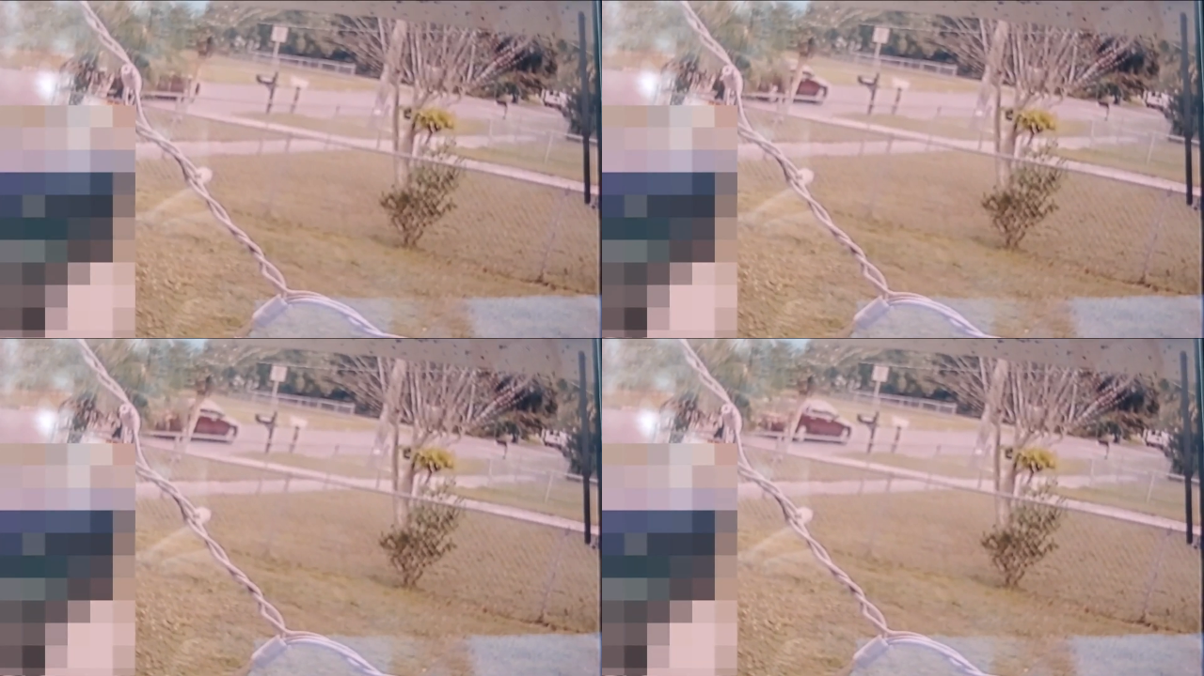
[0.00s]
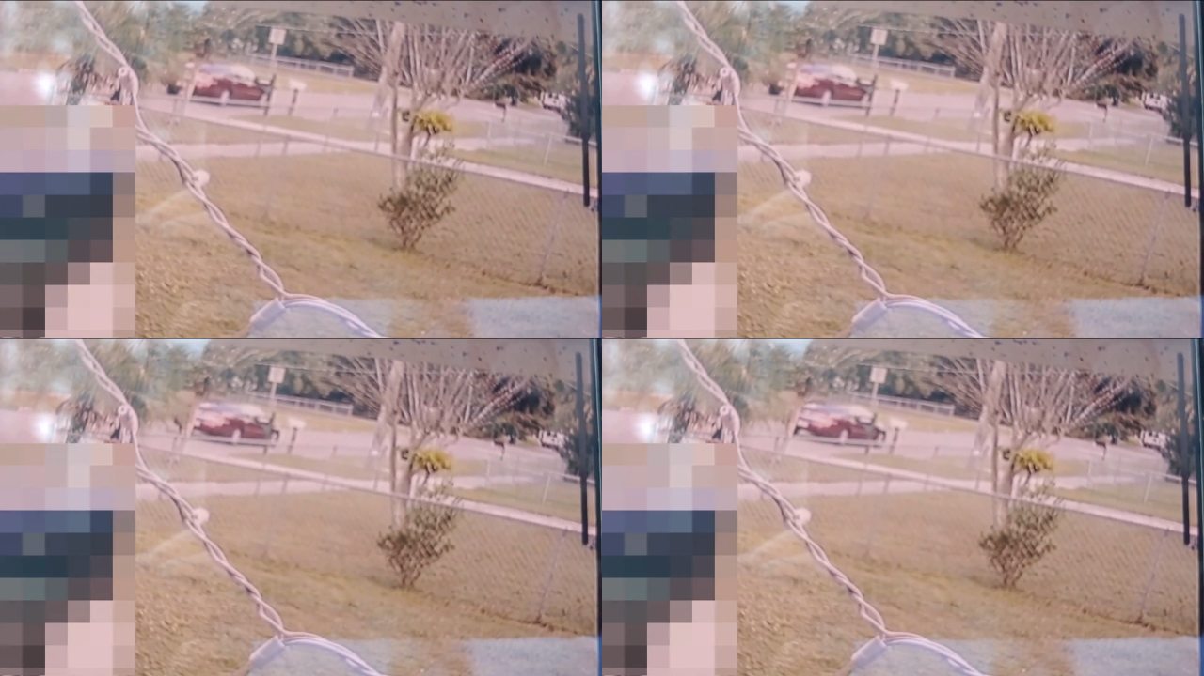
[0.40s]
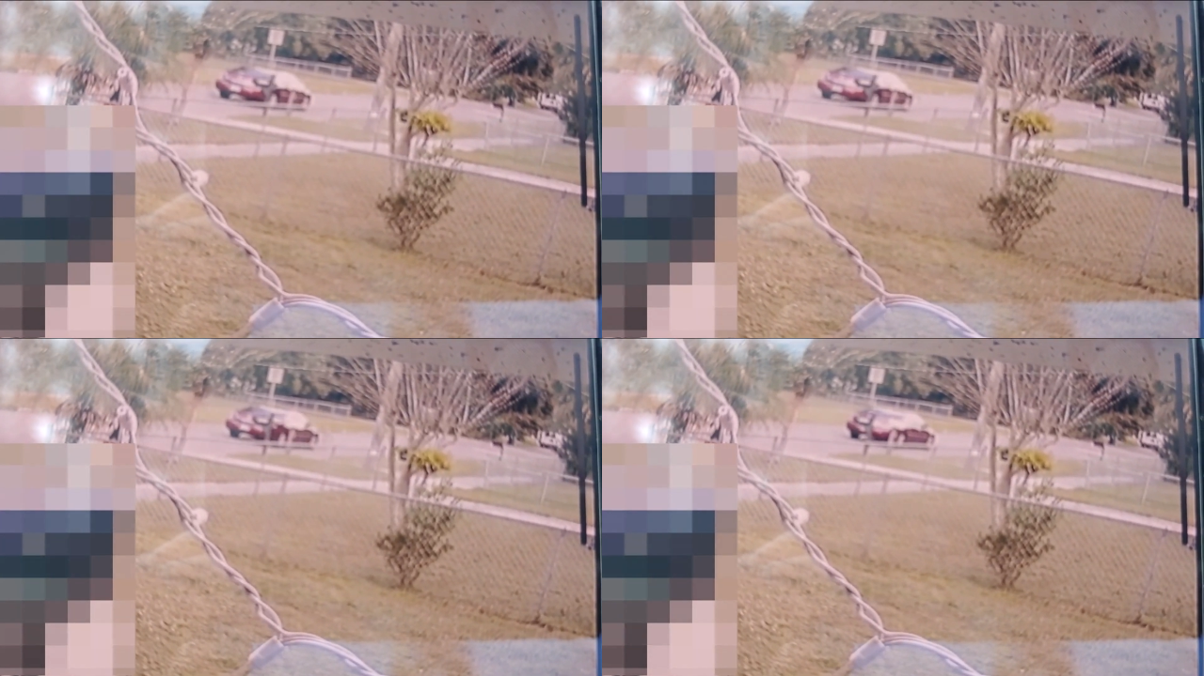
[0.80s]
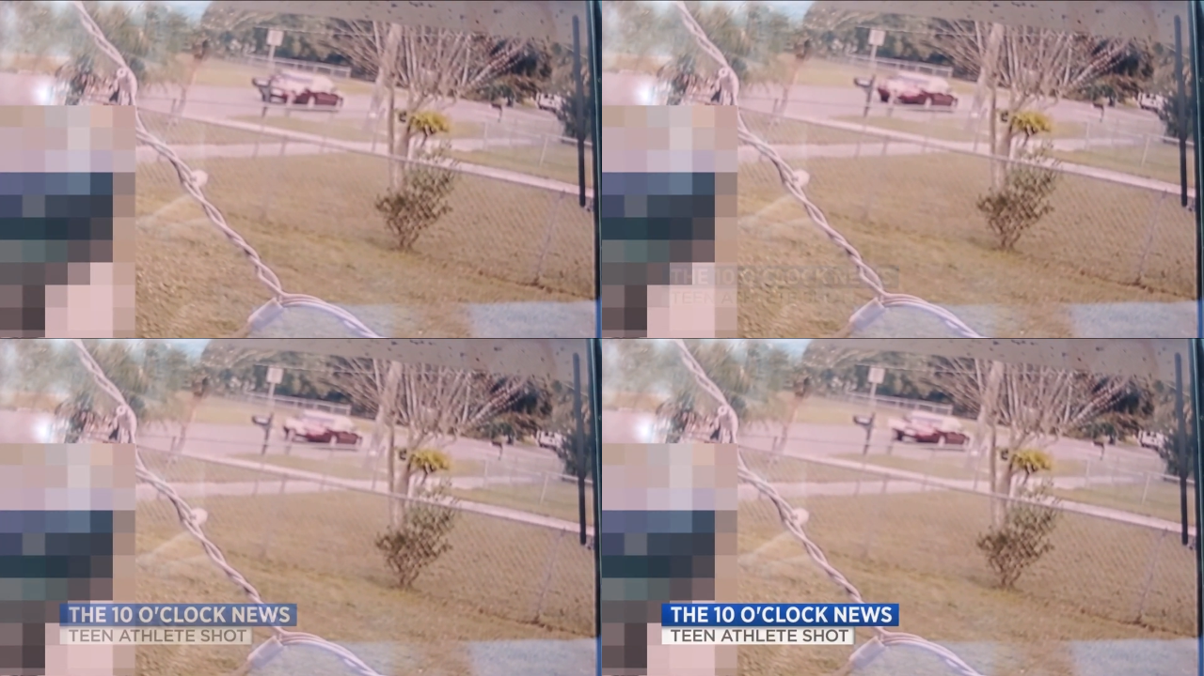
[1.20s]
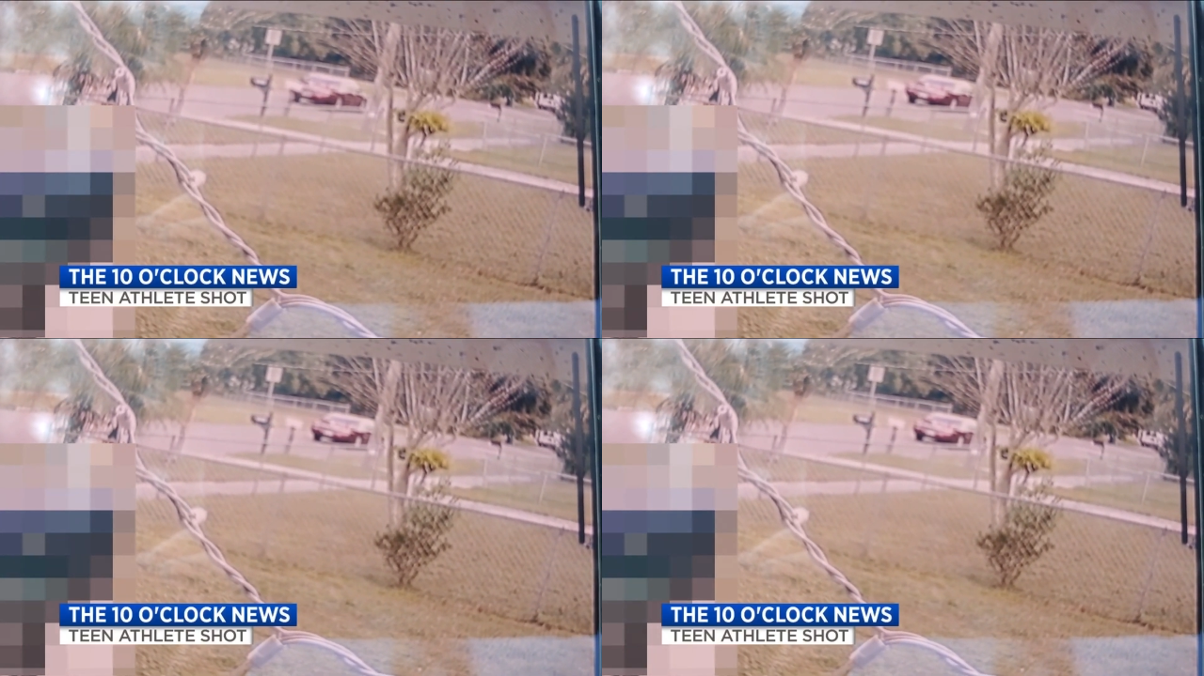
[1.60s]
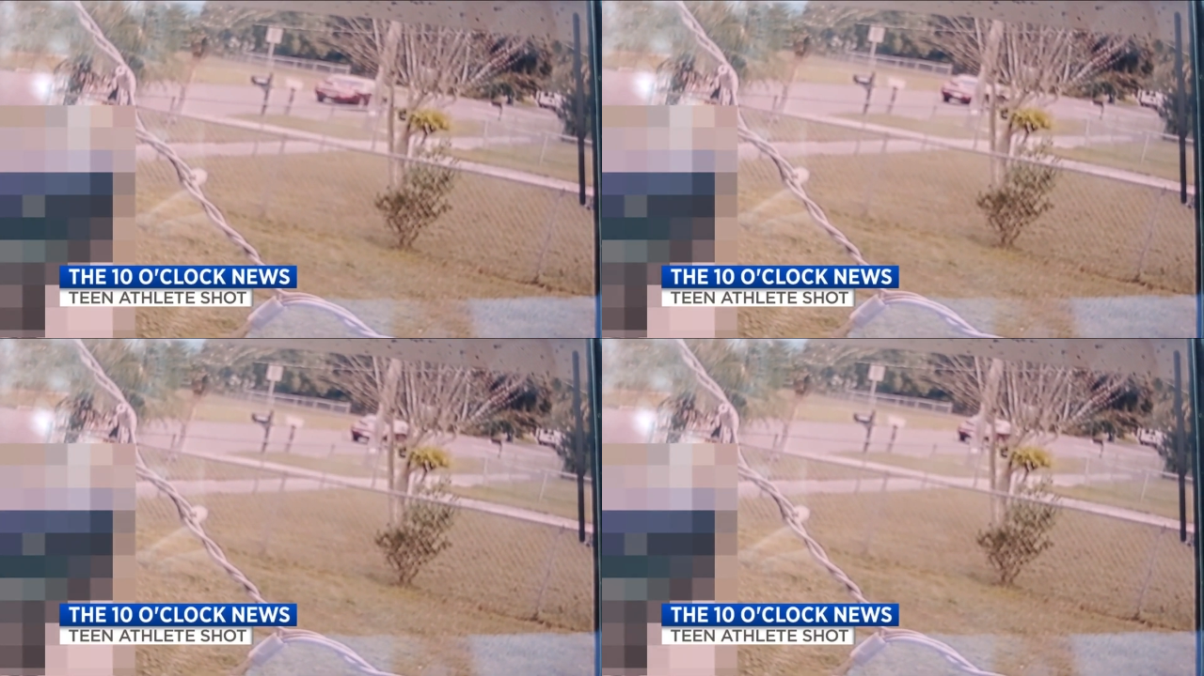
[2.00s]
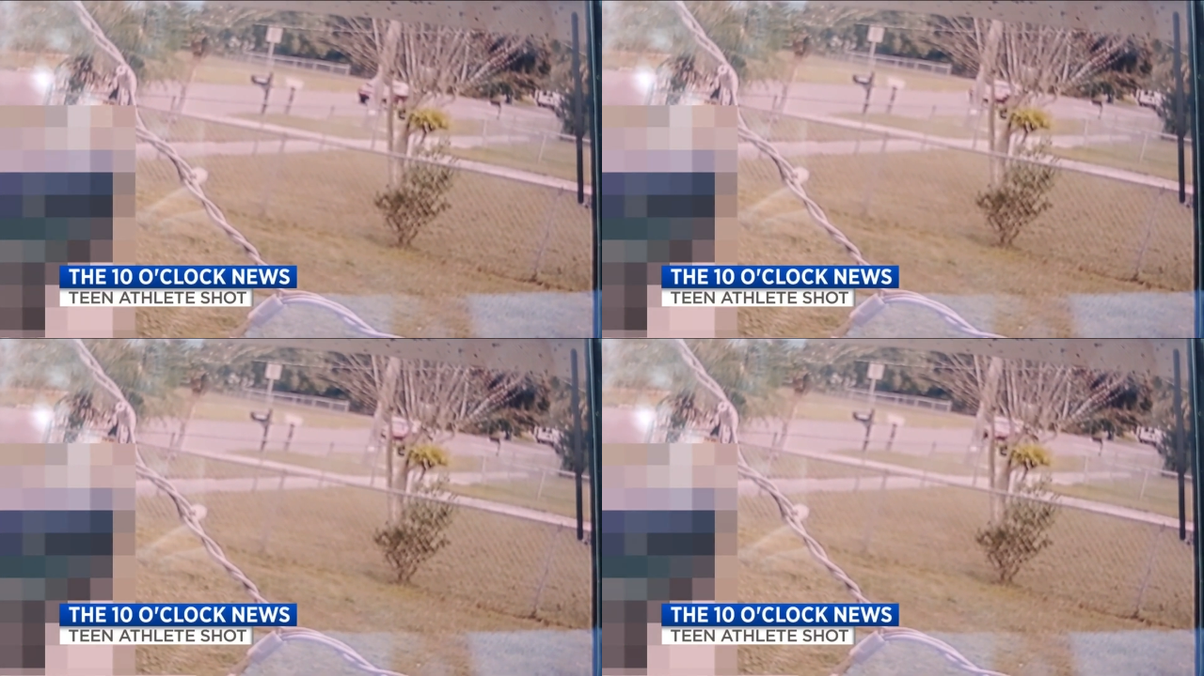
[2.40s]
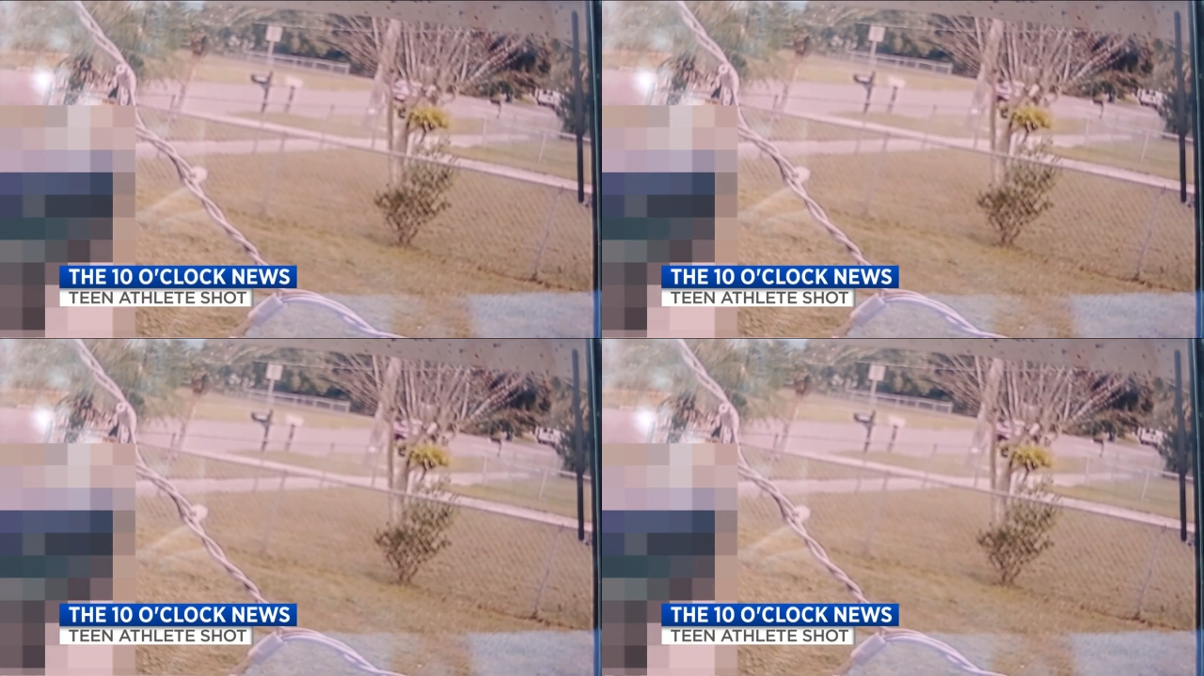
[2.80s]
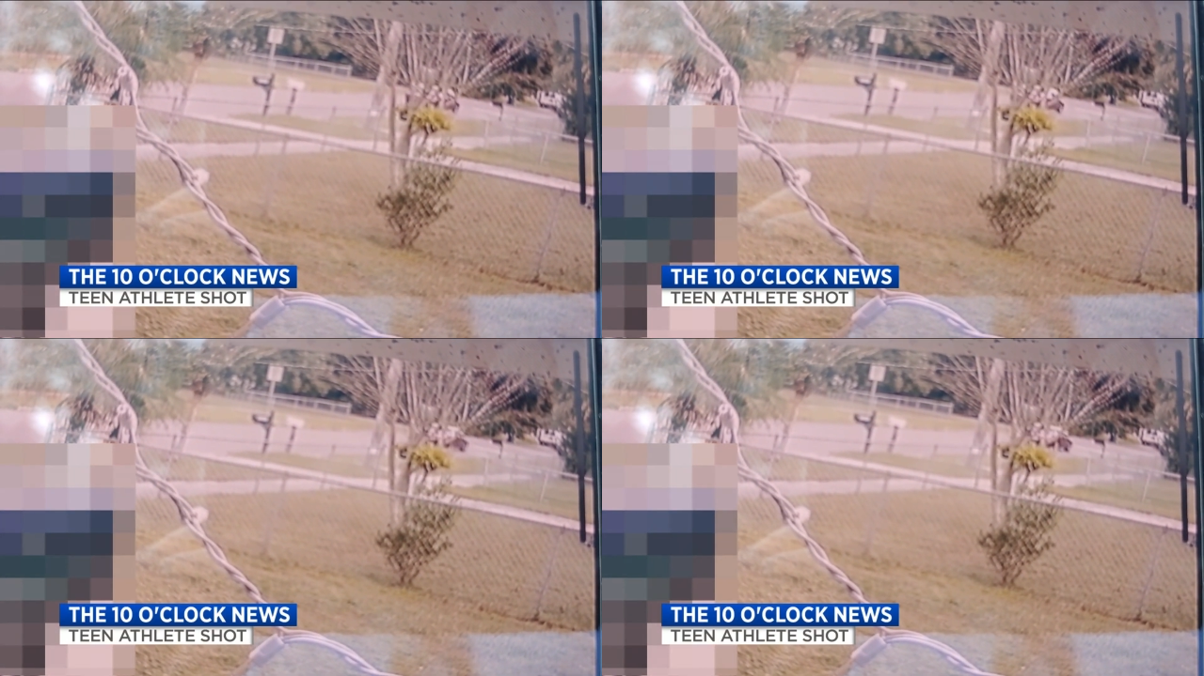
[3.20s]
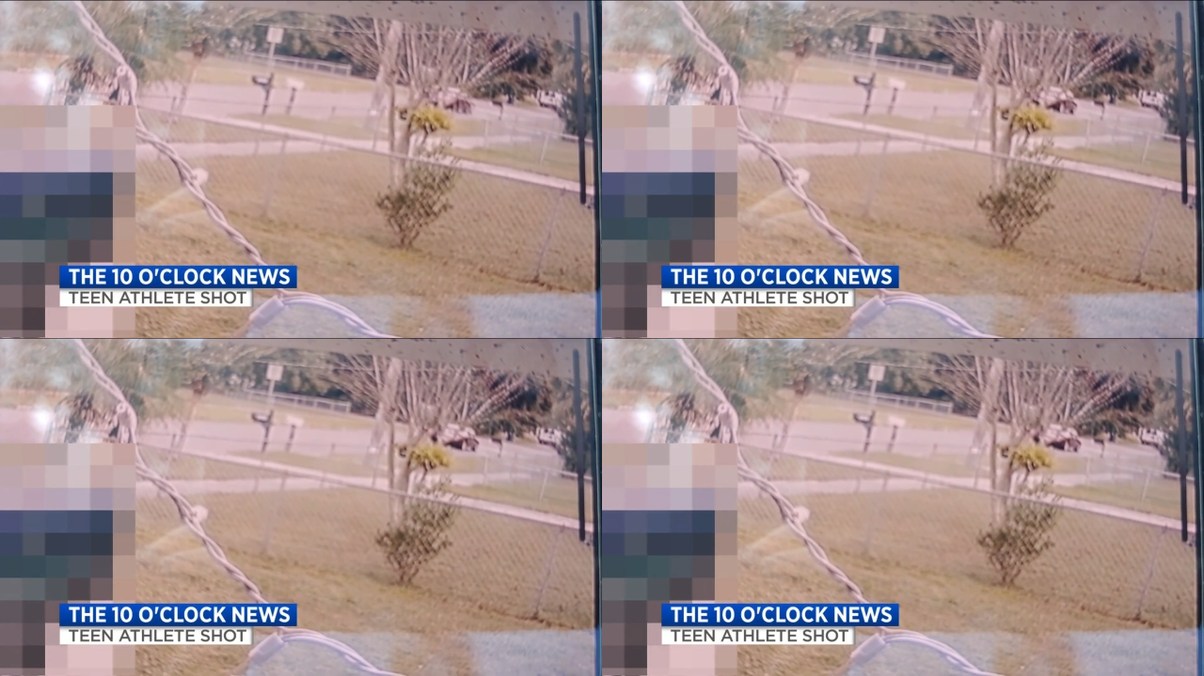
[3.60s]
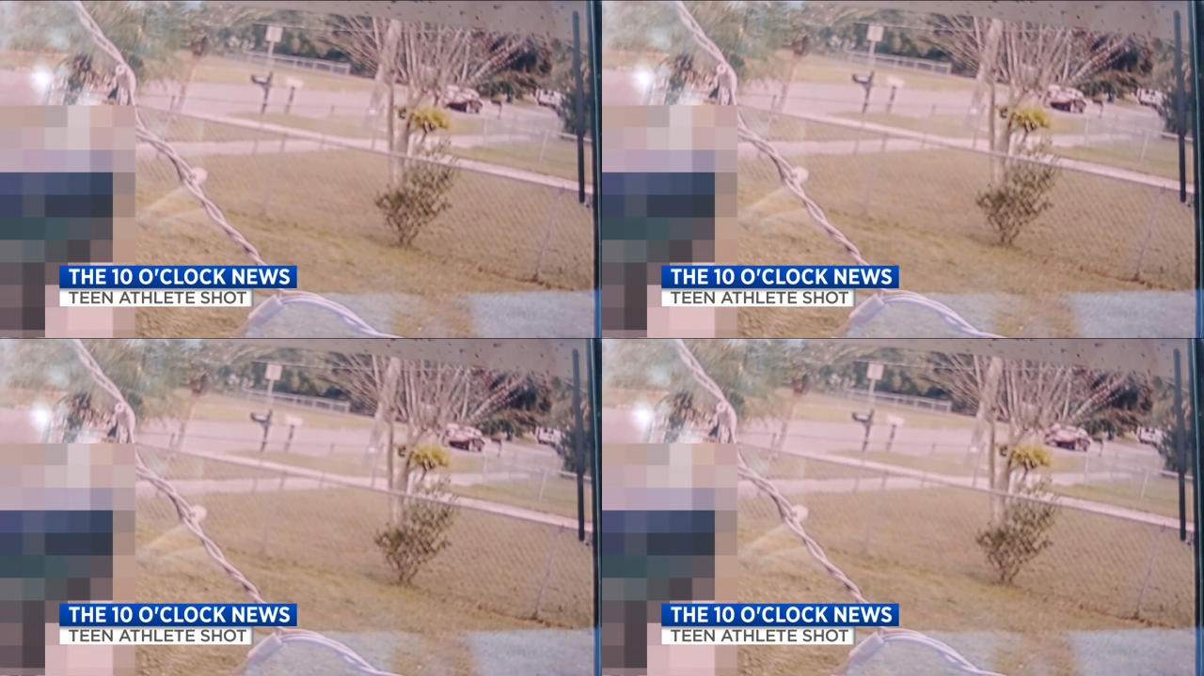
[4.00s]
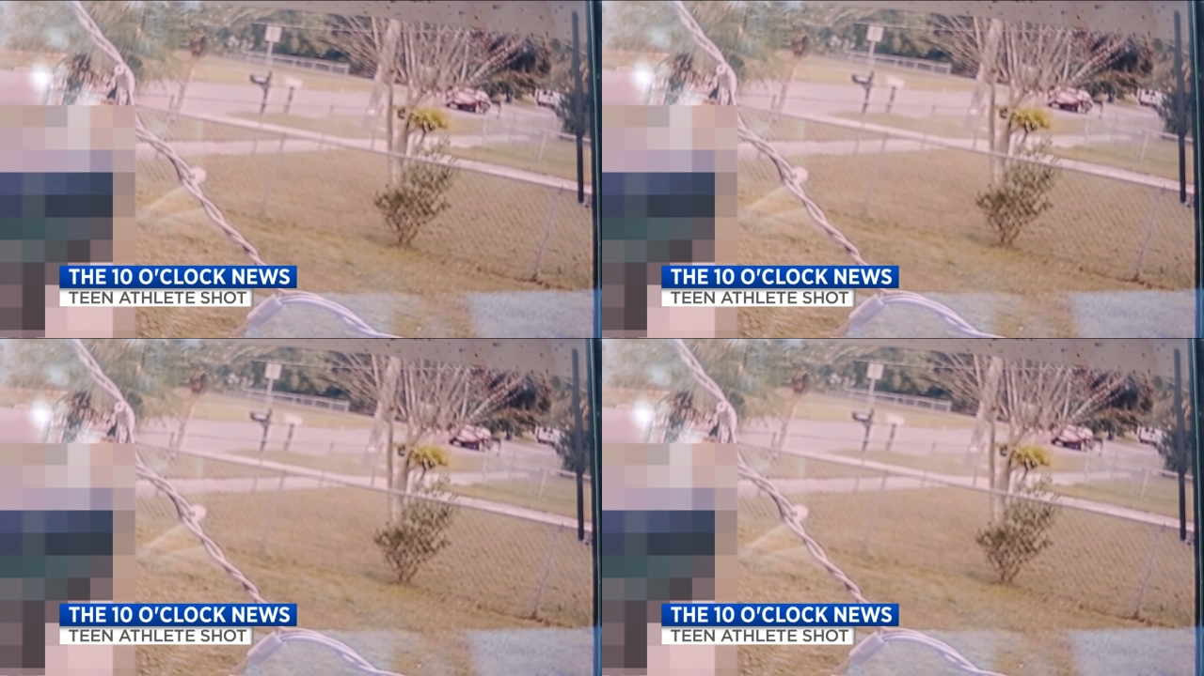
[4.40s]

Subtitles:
[unreadable: no face in view]